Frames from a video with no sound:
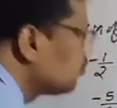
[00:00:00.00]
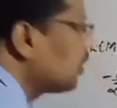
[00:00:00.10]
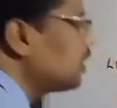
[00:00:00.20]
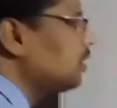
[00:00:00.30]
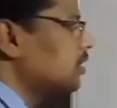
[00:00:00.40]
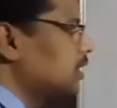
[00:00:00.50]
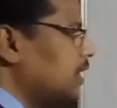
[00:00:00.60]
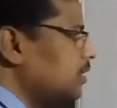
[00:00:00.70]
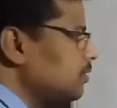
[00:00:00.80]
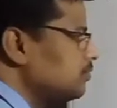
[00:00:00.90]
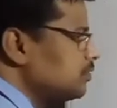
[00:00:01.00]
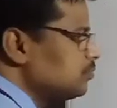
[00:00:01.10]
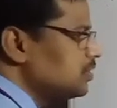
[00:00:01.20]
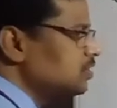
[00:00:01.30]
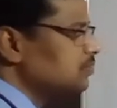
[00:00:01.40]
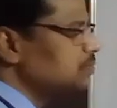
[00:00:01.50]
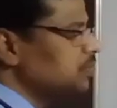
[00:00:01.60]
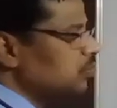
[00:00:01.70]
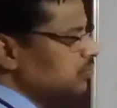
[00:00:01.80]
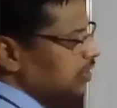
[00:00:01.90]
12. Then which number we
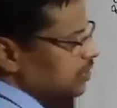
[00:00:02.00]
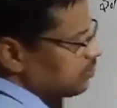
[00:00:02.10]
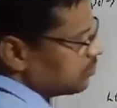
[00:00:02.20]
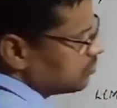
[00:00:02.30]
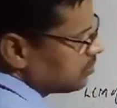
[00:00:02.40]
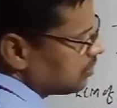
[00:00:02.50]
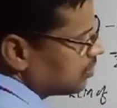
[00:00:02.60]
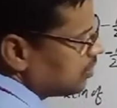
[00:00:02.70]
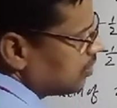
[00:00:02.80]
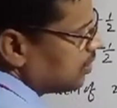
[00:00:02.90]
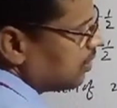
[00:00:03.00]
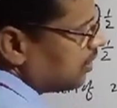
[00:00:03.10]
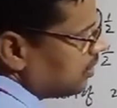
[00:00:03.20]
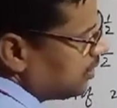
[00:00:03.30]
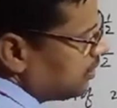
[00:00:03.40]
are doing? Here